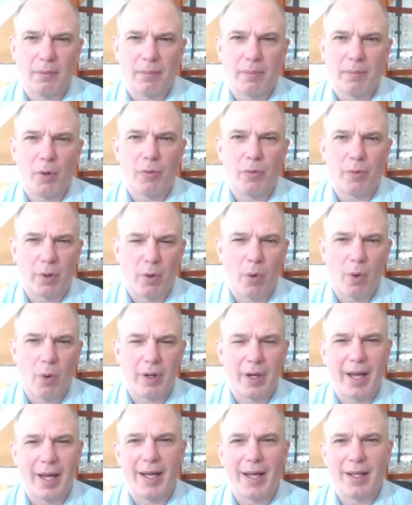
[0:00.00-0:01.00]
both
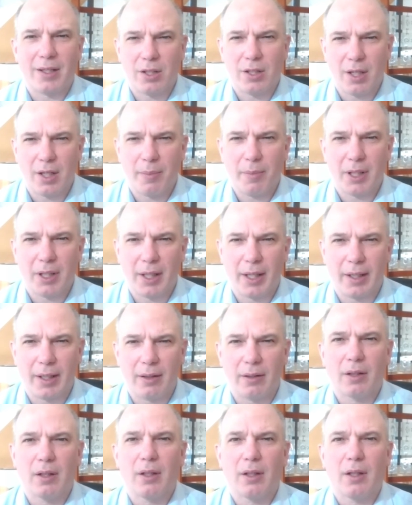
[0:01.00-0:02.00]
record and stimulate
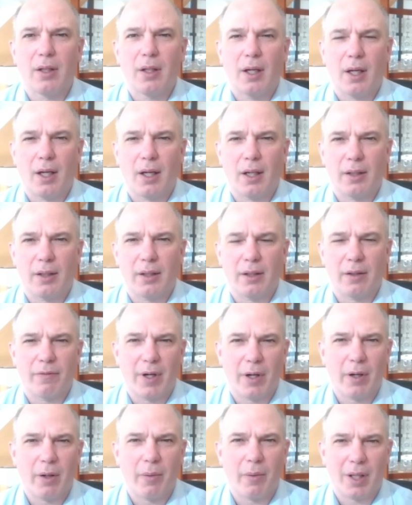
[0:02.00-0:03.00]
in a
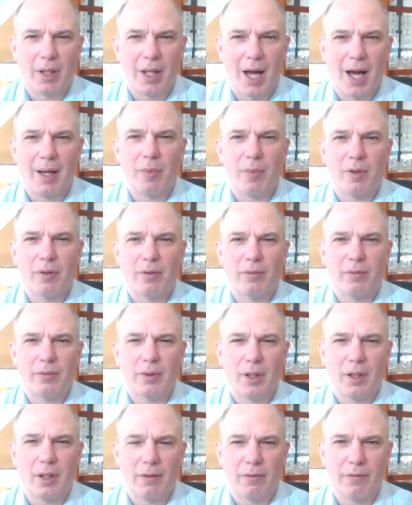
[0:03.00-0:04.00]
very reliable,
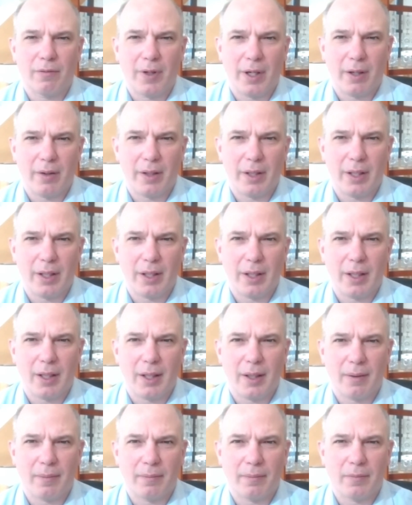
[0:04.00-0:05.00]
very
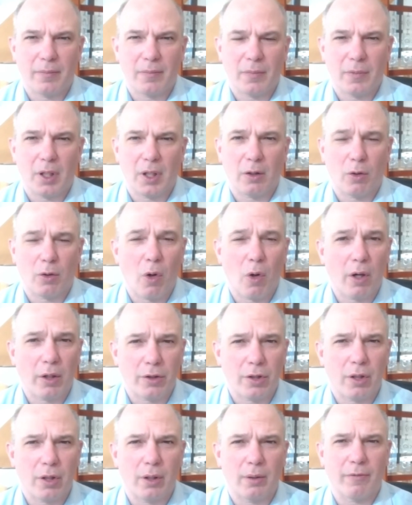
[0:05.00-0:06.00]

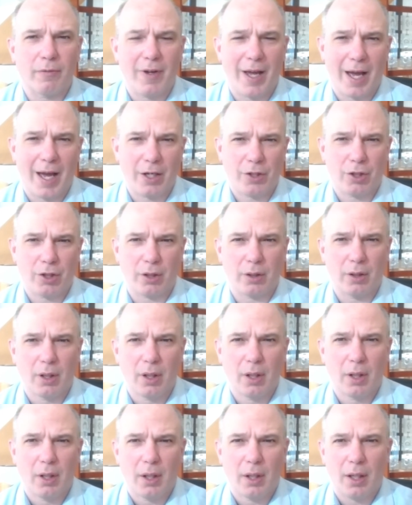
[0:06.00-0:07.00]
long-term fashion.
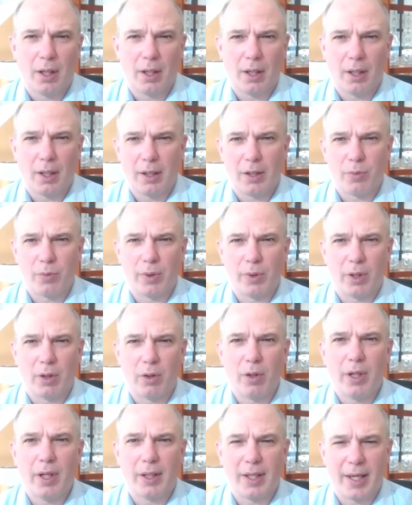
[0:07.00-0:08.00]
As we
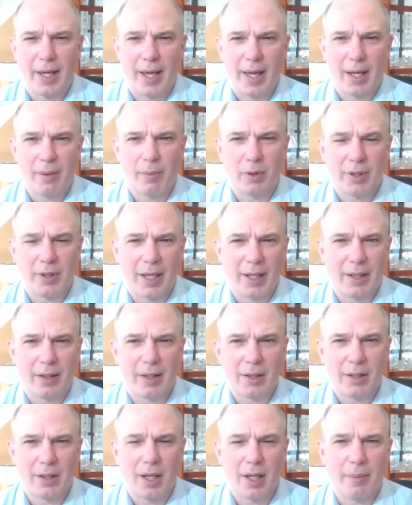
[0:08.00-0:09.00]
look at the animal data
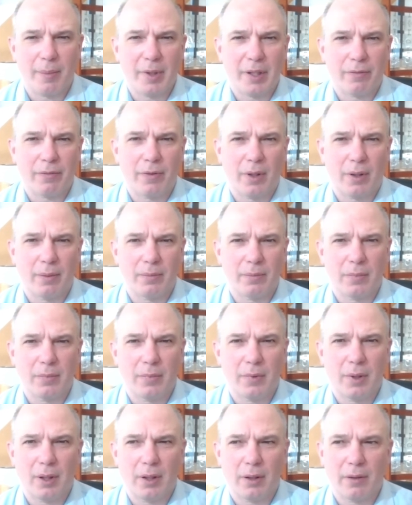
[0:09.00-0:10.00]
that's coming from
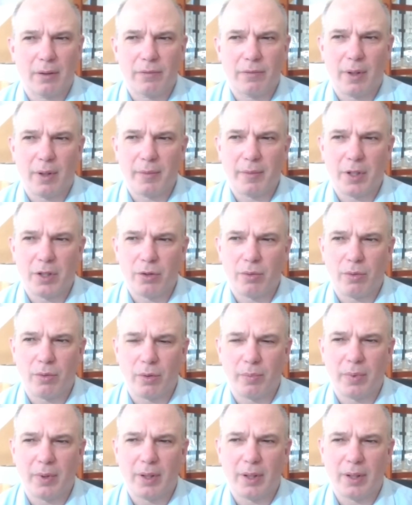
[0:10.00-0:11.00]
this
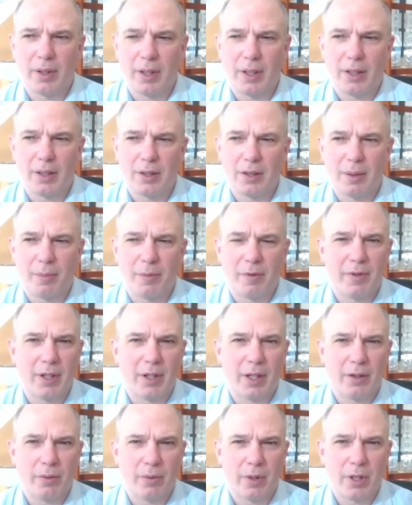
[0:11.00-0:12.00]
group and some of
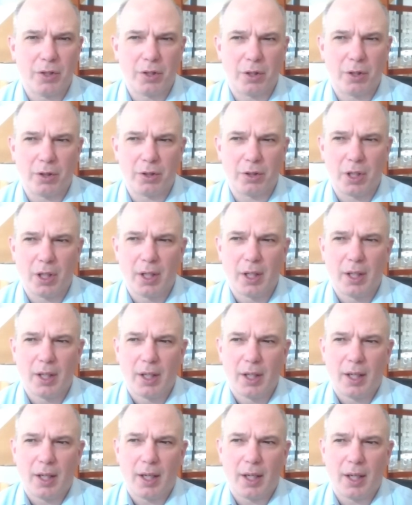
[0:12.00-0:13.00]
the other research,
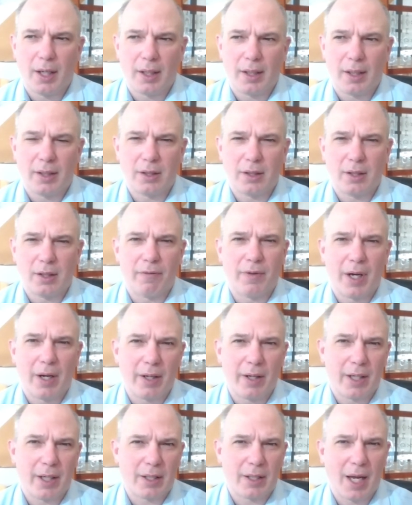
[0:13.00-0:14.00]
it's a
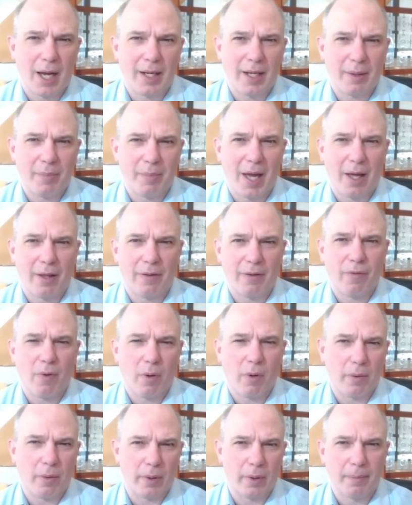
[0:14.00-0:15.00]
very exciting path
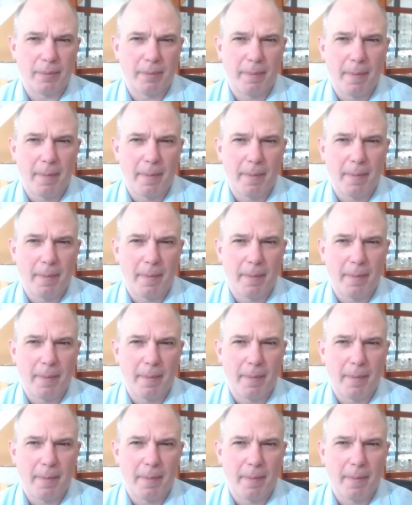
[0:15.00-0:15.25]
forward.